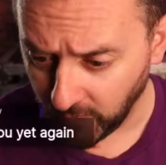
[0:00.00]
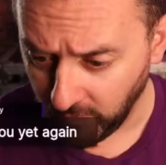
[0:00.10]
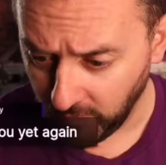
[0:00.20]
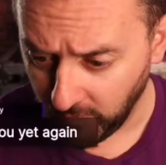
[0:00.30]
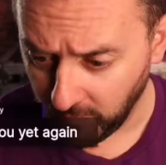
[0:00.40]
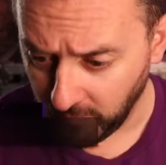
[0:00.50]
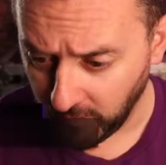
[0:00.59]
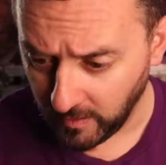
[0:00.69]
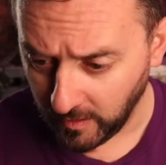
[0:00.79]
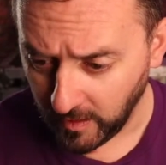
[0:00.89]

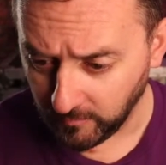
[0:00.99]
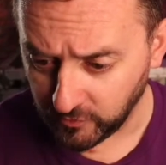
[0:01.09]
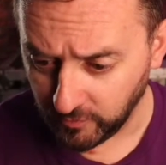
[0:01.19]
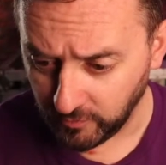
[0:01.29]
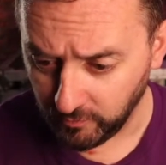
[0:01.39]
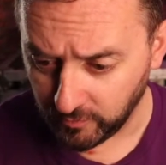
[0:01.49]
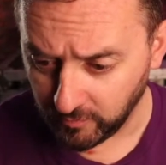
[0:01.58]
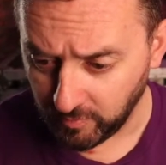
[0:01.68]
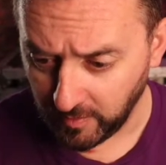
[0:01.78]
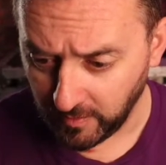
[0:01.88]
My absolute
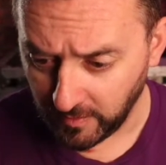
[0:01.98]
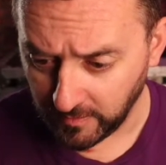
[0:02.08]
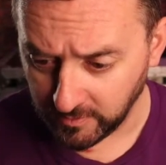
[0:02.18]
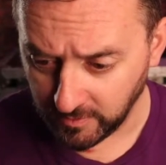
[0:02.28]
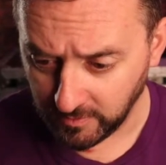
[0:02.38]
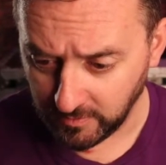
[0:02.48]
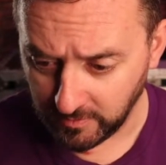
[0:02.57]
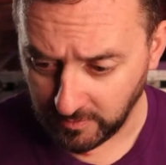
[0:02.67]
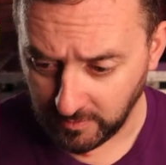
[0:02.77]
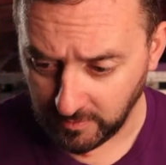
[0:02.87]
pleasure.
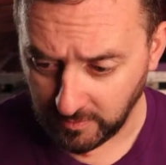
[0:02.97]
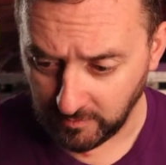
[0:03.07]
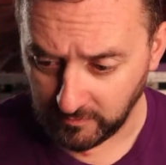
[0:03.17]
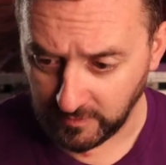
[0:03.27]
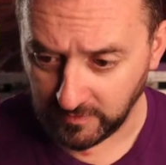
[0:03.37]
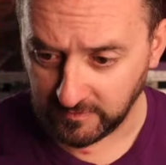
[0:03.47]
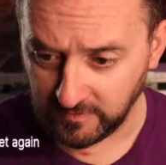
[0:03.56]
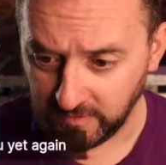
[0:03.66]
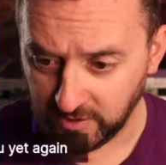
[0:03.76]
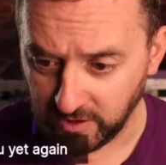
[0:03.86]
It was nice to
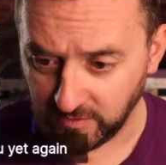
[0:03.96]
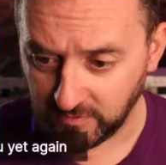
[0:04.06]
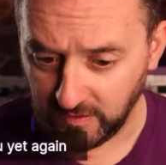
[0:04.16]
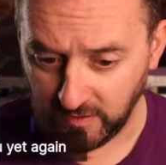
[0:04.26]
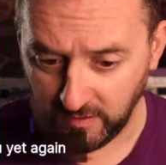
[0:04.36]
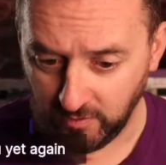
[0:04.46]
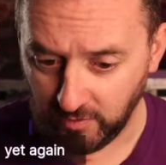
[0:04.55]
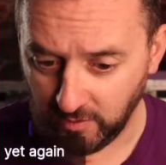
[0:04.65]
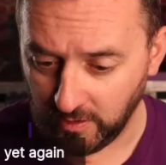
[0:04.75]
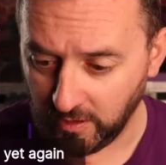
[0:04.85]
see Jason here
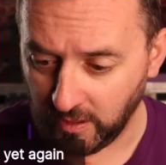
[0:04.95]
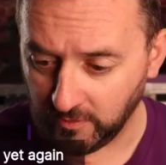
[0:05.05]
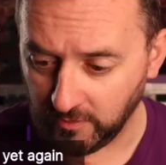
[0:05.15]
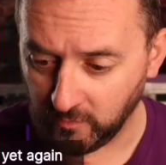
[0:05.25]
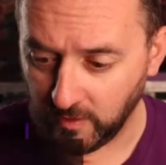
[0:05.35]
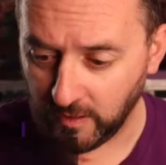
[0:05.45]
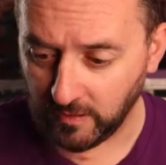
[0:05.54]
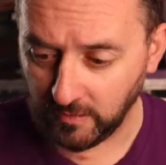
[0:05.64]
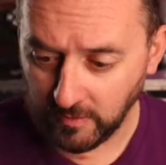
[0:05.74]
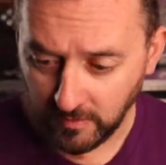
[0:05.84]
earlier as well.
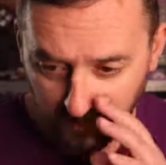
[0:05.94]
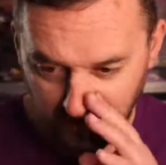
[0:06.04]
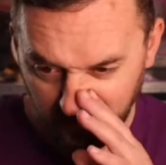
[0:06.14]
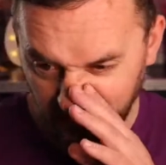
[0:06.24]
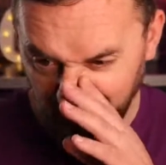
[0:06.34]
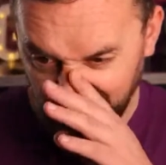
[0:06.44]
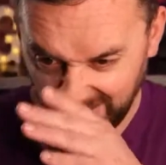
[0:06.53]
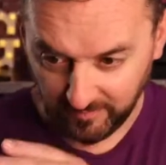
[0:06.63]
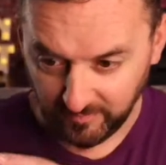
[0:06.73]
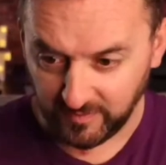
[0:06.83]

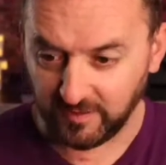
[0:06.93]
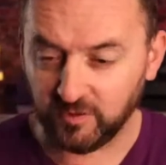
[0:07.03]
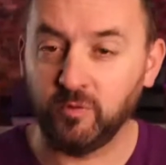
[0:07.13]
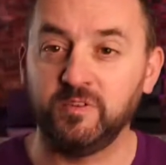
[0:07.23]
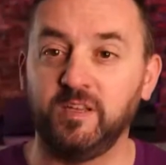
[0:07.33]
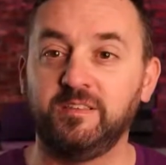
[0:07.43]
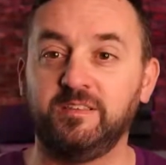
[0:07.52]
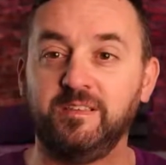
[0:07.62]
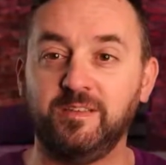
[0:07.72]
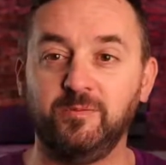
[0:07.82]
It's always nice to
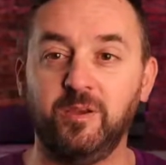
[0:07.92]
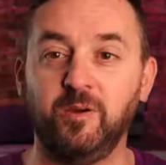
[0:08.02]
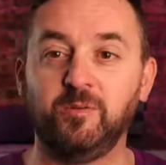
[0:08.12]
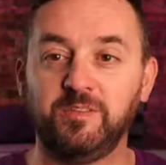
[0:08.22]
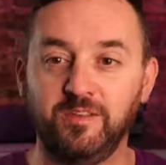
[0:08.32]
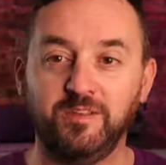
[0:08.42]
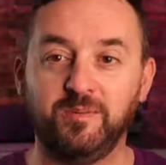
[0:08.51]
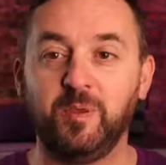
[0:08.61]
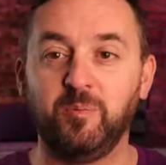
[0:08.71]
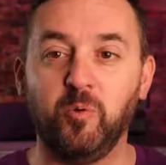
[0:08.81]
see that we all see that there's
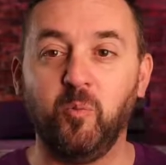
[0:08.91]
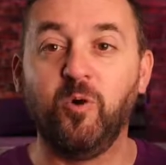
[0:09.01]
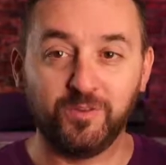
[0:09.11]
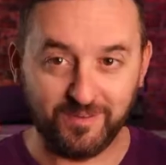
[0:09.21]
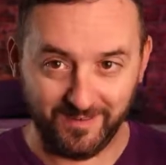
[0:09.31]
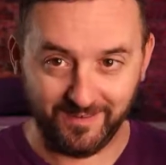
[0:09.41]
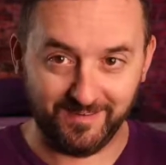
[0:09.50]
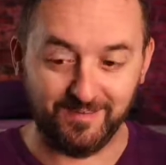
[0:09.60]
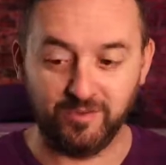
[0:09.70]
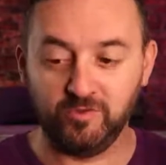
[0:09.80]
people watching
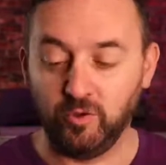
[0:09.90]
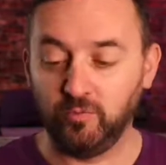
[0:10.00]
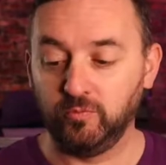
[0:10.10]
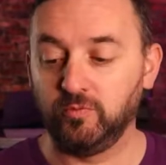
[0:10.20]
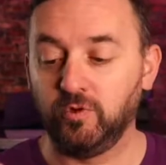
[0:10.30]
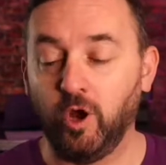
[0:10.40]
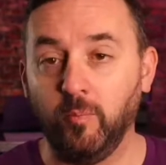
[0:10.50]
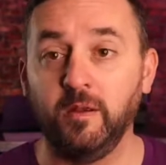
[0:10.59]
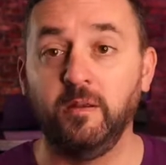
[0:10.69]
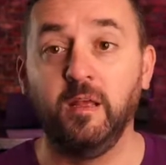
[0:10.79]
that don't
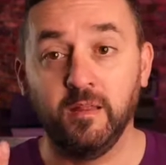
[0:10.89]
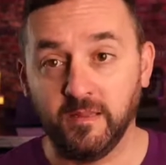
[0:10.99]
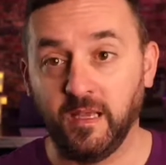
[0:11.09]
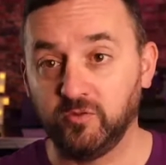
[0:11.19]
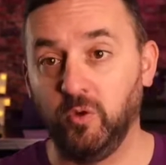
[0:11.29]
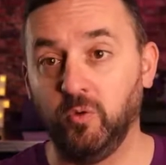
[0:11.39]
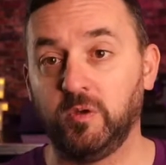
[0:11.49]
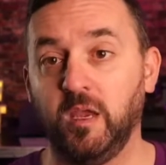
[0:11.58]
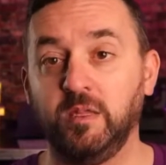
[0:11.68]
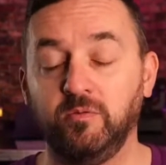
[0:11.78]
comment. That's
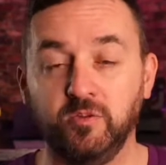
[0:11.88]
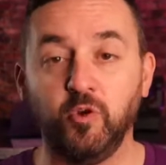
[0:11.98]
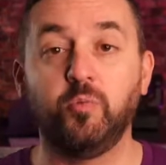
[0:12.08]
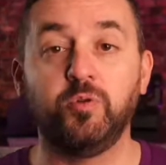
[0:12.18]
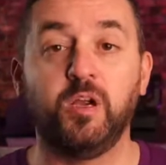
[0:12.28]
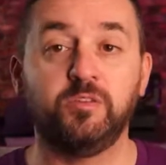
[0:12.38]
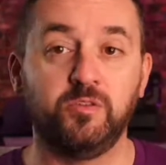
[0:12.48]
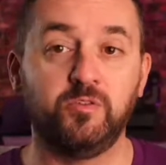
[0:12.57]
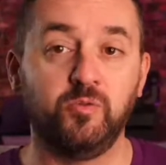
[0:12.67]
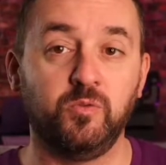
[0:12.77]
okay. There is no pressure
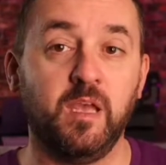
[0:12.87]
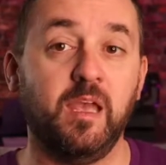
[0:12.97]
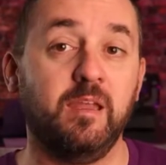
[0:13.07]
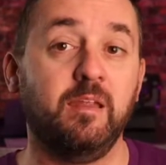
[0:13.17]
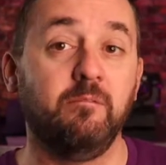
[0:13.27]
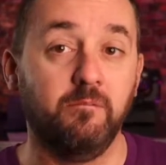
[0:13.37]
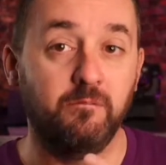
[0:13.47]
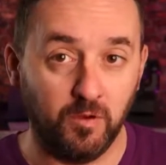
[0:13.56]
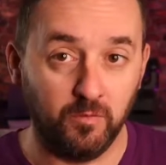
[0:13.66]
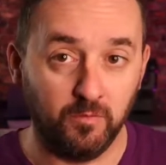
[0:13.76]
to get
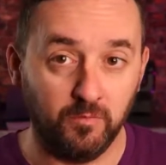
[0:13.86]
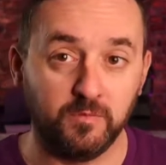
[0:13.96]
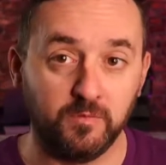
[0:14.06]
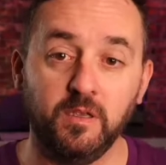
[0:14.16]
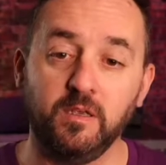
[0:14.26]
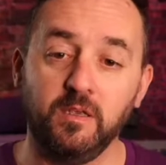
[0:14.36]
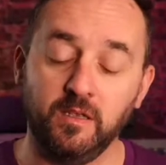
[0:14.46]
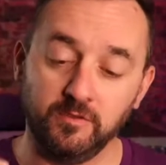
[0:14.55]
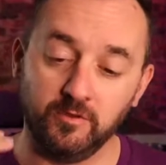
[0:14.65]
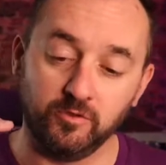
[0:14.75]
involved.
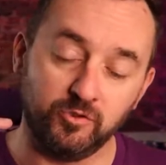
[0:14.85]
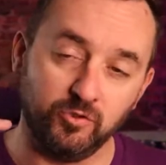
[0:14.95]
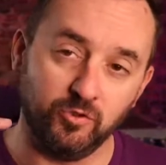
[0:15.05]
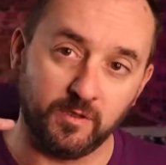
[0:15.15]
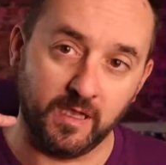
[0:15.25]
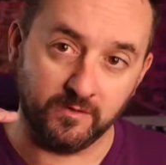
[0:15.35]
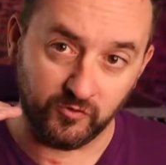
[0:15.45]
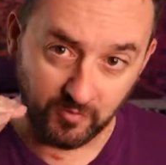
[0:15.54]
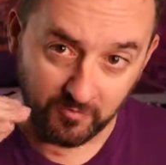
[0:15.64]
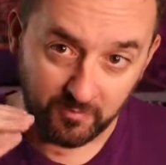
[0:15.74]
As long as you're getting
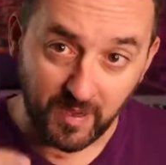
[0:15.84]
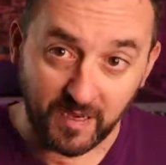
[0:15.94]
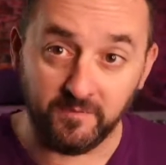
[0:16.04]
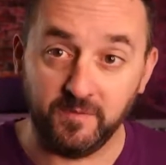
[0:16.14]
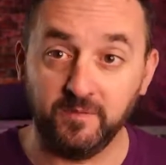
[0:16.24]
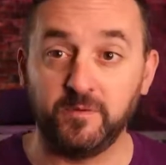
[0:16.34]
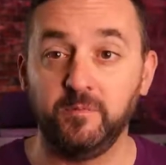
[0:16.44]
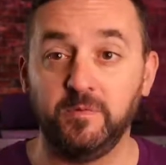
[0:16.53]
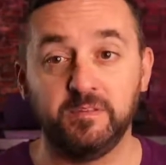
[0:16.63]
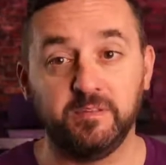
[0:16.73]
some benefit from
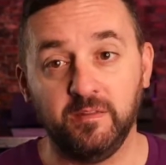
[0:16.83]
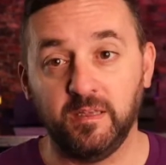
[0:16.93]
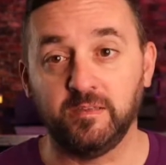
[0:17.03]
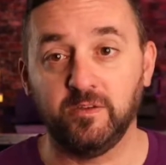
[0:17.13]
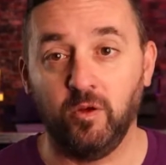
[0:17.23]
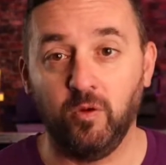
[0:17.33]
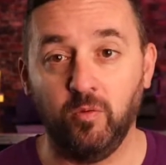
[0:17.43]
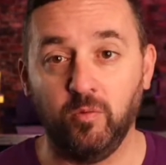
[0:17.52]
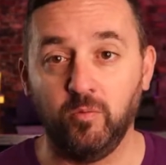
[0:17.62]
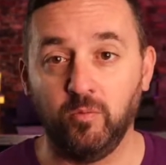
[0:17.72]
this, then that's all
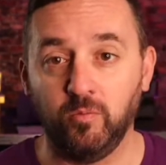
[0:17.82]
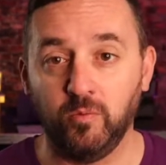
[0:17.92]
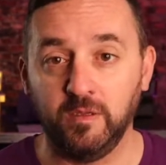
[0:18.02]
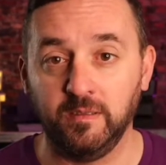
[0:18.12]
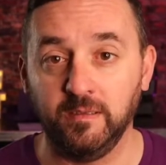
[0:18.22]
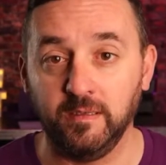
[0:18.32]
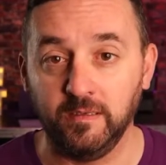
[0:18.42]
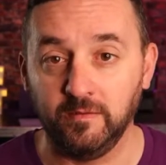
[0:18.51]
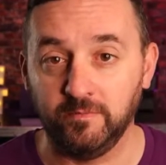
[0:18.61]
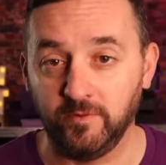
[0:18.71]
that we need
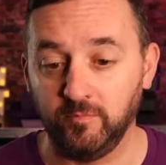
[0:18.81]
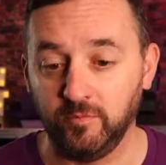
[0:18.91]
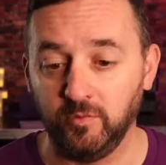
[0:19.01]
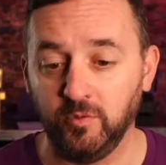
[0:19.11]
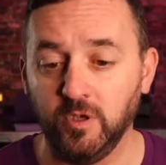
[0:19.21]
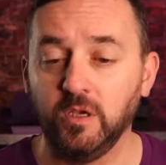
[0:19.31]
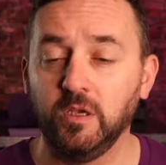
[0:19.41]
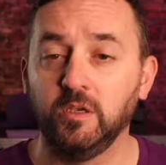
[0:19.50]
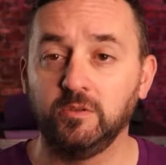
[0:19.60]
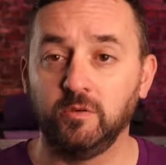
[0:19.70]
from you.
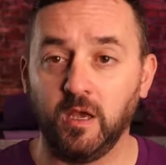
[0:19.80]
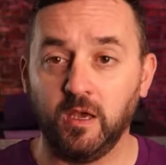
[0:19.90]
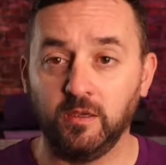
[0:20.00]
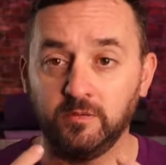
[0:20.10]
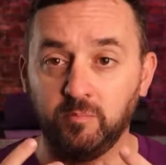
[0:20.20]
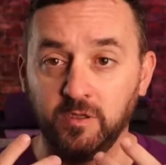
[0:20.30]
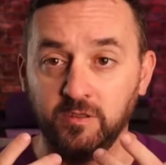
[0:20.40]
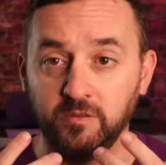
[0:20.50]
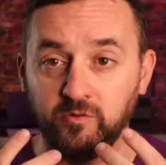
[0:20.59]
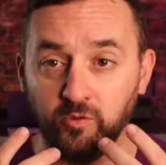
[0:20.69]
So guys,
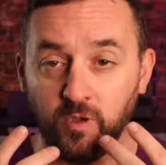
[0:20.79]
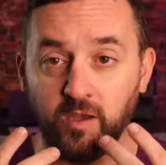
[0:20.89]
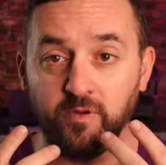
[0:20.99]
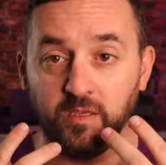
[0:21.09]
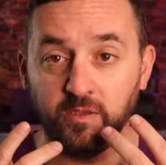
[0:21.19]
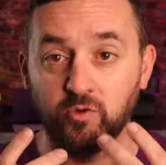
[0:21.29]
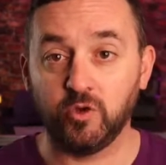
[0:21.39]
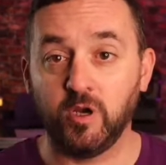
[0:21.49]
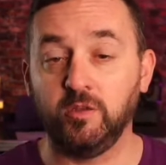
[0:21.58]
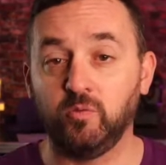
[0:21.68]
please do have a
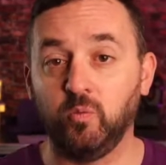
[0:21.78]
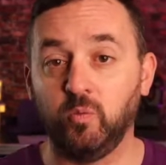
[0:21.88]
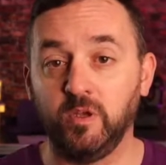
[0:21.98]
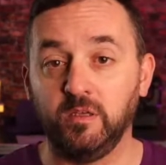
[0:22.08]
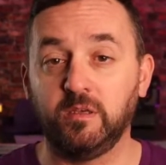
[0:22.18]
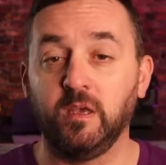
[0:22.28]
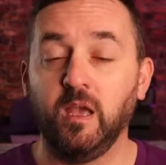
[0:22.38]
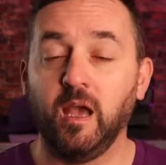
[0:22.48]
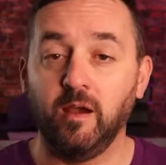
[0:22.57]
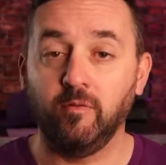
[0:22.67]
great week.
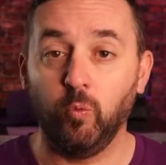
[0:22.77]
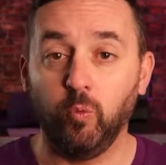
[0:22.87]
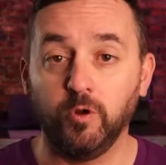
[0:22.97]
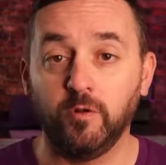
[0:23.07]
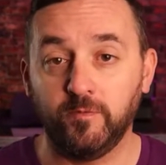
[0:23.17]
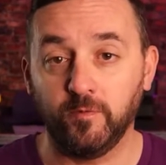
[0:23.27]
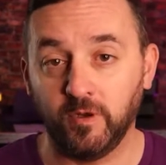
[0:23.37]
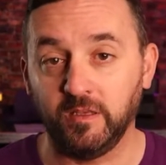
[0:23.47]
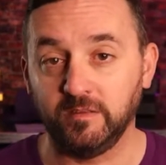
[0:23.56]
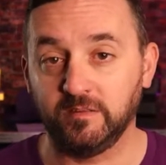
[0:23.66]
Have a wonderful
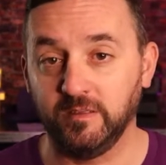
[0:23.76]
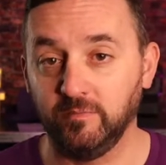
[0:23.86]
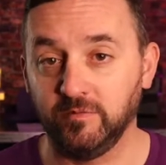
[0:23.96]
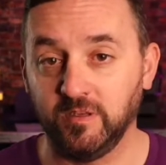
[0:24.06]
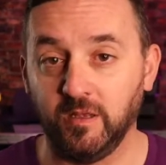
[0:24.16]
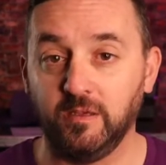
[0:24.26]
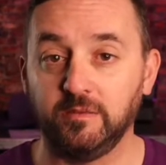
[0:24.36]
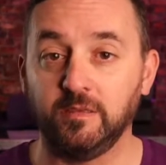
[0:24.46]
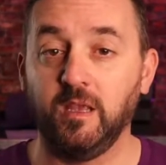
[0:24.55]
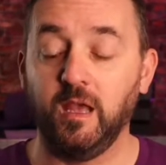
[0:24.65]
night's sleep tonight.
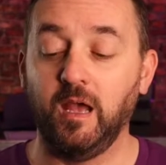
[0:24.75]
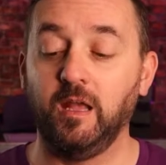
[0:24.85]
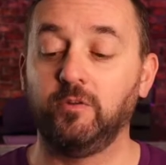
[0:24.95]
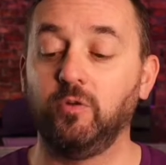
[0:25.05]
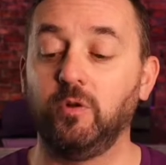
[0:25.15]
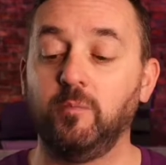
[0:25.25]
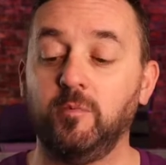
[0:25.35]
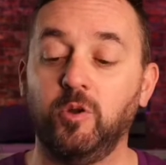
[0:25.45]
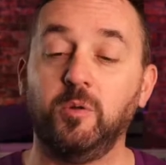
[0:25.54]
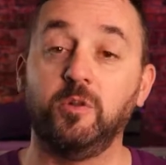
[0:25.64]
And do let me
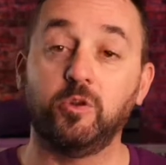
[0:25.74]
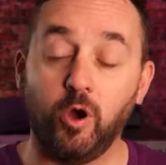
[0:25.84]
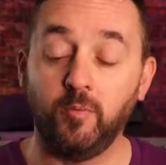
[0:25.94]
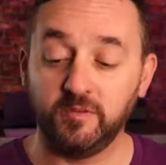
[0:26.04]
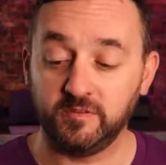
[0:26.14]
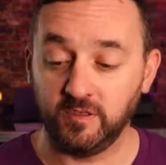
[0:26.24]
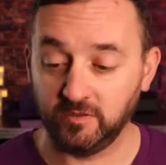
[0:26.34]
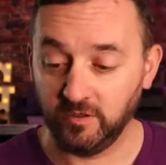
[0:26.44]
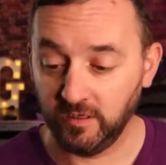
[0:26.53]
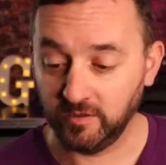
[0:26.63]
know in the comment section
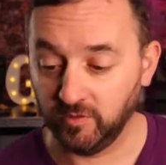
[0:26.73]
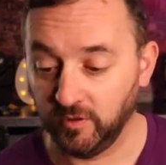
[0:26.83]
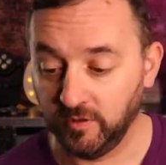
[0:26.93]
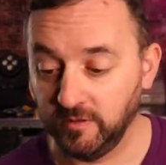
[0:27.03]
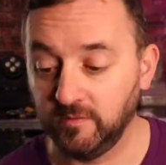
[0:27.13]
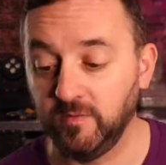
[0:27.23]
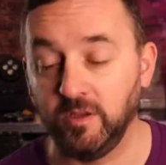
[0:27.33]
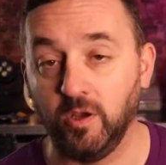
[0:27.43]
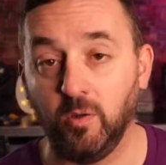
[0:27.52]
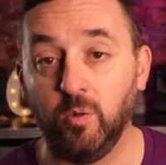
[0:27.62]
later on in this video